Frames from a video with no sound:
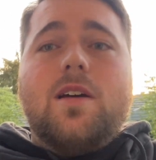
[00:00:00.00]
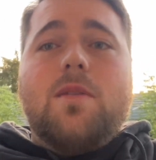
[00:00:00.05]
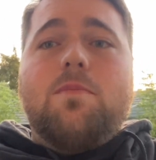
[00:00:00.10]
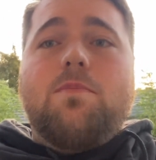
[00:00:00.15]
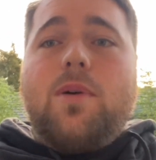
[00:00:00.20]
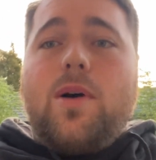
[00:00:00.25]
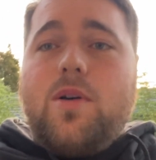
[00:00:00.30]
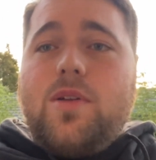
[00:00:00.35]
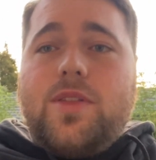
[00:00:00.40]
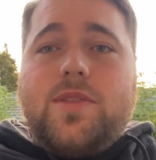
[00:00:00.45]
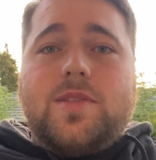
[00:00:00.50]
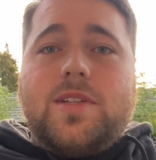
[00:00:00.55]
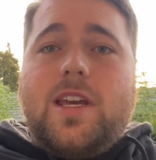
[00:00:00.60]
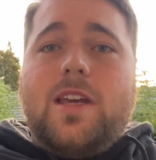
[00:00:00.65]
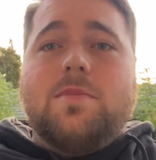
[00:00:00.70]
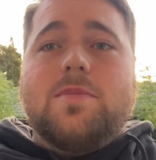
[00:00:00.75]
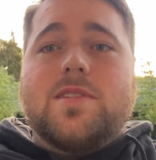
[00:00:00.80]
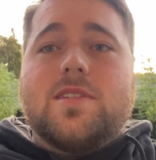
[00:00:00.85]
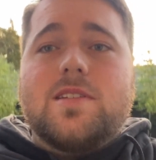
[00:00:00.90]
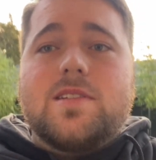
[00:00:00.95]
both
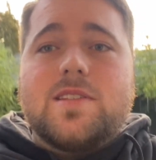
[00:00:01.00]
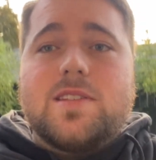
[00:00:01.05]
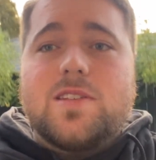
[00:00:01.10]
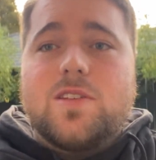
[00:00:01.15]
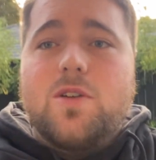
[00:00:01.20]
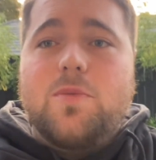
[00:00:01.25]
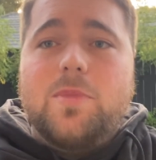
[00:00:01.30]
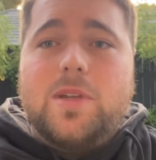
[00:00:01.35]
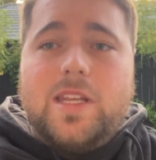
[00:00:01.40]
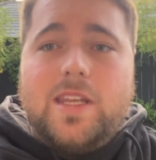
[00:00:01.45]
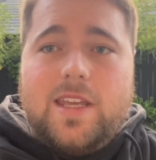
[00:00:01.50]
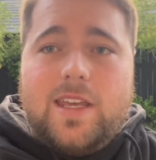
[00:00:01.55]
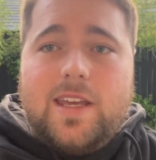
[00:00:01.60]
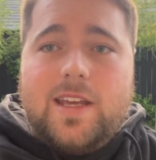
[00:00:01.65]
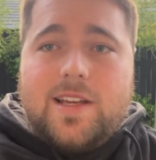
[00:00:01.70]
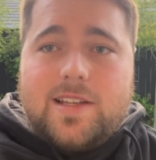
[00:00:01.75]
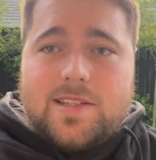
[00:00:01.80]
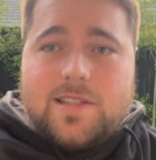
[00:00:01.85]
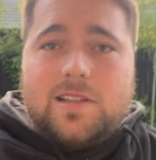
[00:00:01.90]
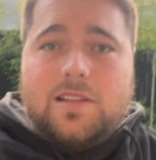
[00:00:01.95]
teams did so many
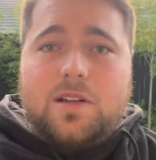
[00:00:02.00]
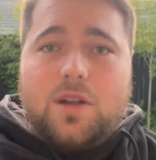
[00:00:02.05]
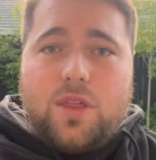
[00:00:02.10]
excellent